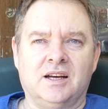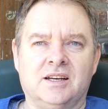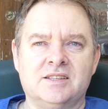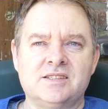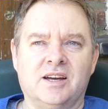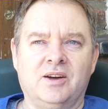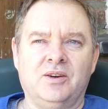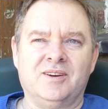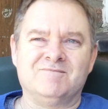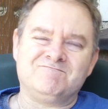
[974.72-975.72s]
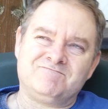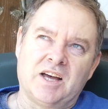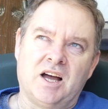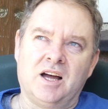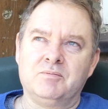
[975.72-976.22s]
So
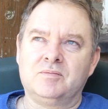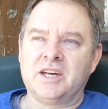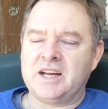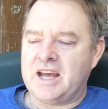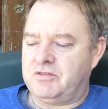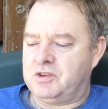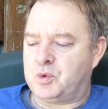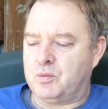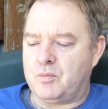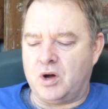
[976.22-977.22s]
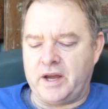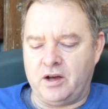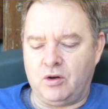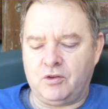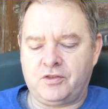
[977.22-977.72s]
I'm going to have to put my
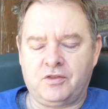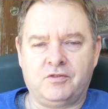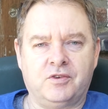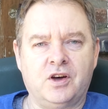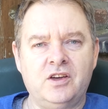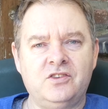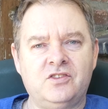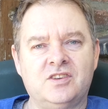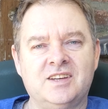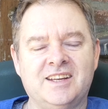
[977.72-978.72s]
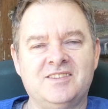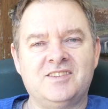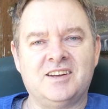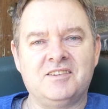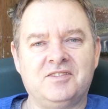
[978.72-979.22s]
health first
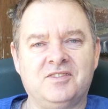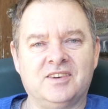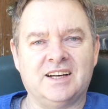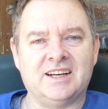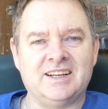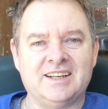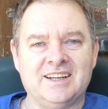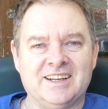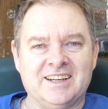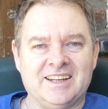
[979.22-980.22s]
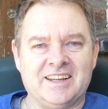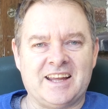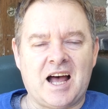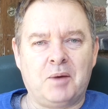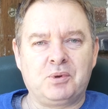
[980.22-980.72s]
instead of the
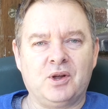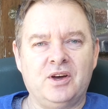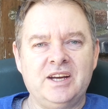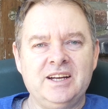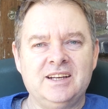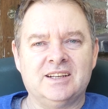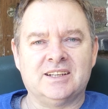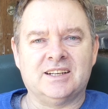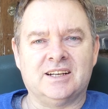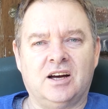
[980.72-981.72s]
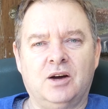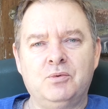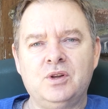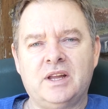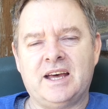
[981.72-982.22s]
uploading. I
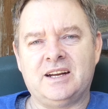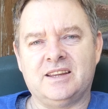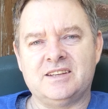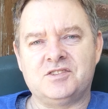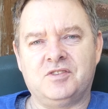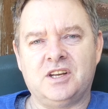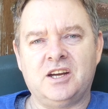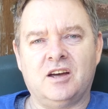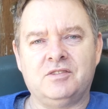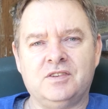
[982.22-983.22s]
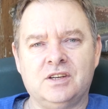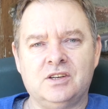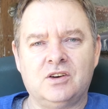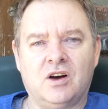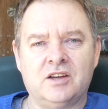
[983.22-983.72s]
will edit this video for
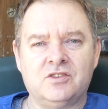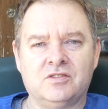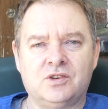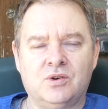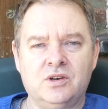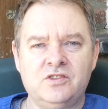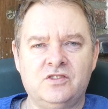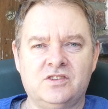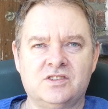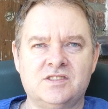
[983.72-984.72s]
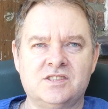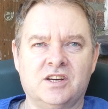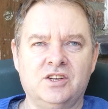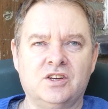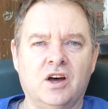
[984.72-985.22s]
you guys, of course, just
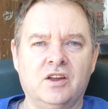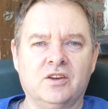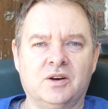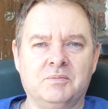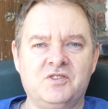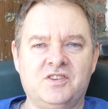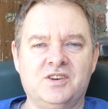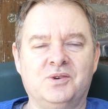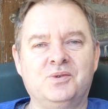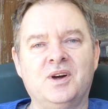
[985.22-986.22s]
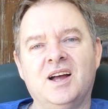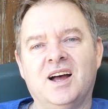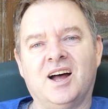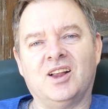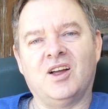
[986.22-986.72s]
so you know that I'm still
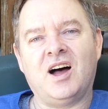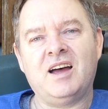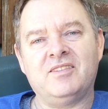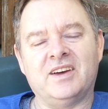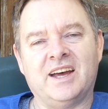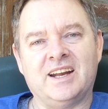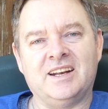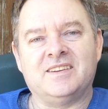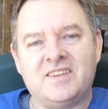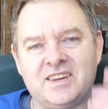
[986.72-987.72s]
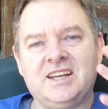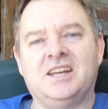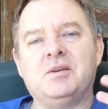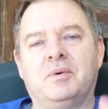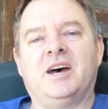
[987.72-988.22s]
alive and
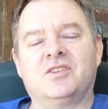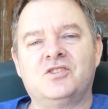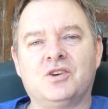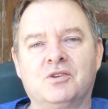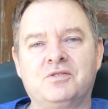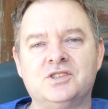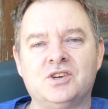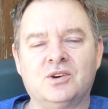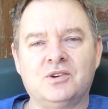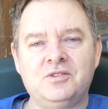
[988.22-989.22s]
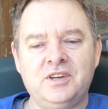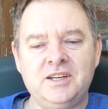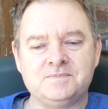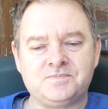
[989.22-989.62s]
thinking about stock photography.